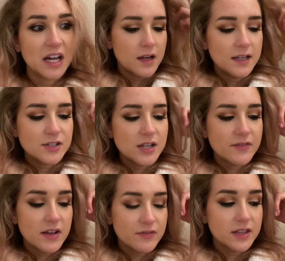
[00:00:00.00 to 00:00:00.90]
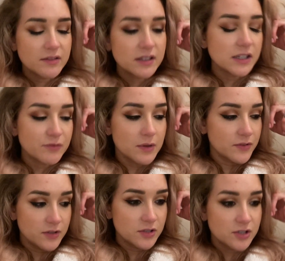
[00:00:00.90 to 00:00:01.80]
I literally have everything ready for my
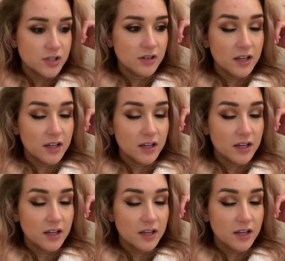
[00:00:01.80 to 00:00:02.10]
photo shoot.